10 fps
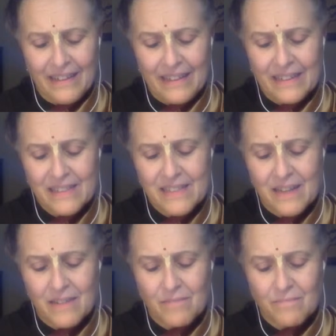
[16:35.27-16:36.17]
It's,
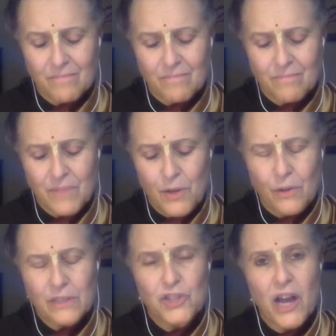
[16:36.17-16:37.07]
you
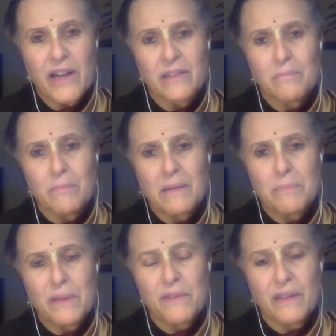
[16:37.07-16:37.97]
know, a child might
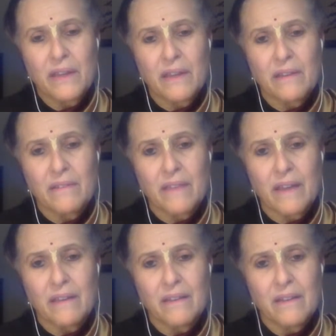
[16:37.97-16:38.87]
be thinking that